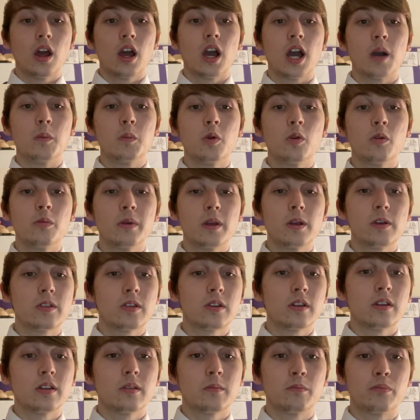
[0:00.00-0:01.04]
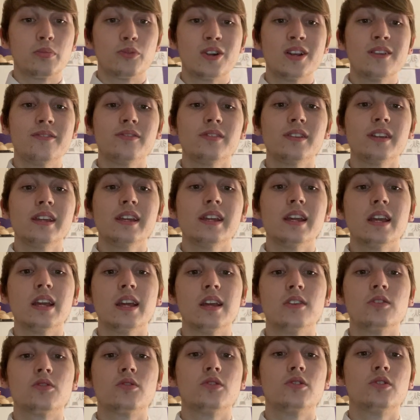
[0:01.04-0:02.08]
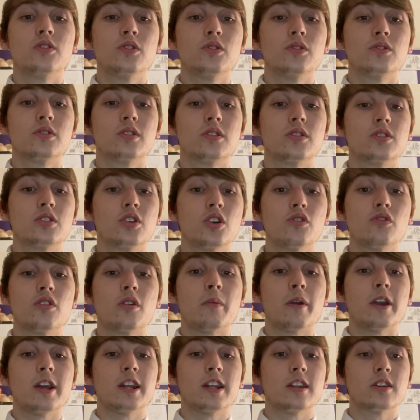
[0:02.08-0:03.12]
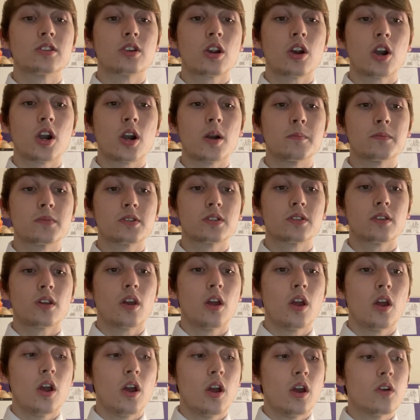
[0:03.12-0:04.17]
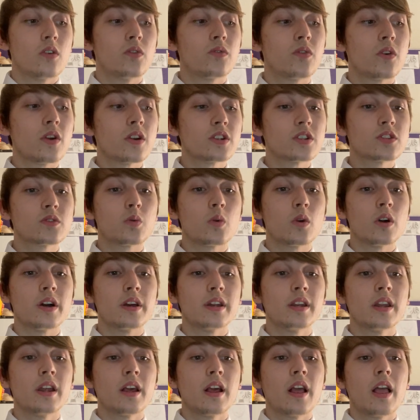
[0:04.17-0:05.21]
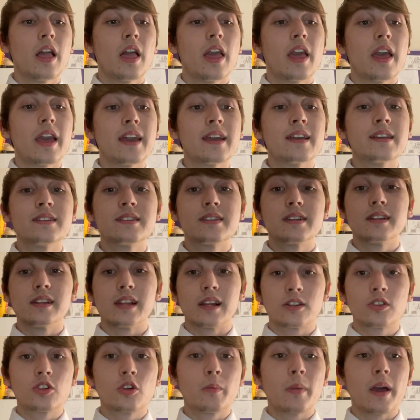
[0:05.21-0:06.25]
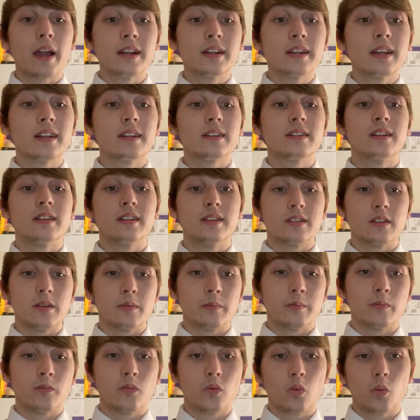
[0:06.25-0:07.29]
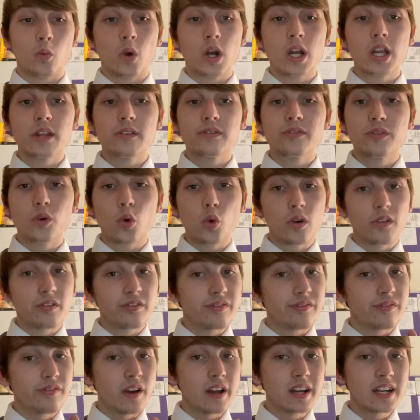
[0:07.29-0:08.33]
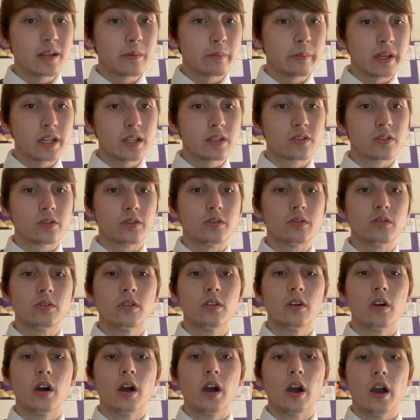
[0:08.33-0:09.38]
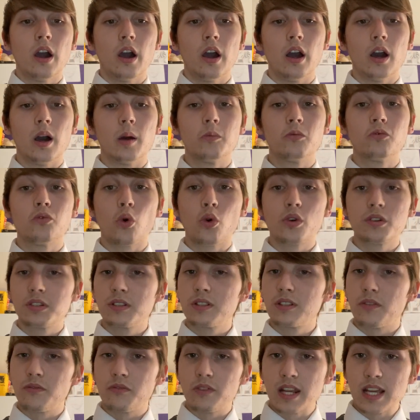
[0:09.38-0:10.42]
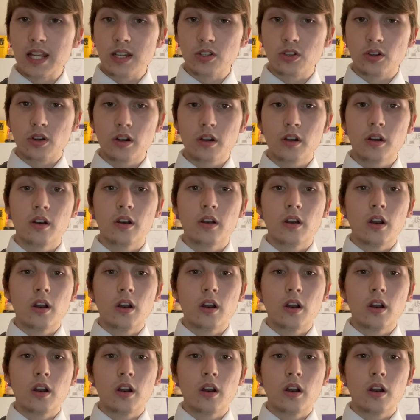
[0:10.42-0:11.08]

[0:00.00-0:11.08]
we will briefly introduce the two remaining terms. First one is electromagnetism, one of the four fundamental forces of nature.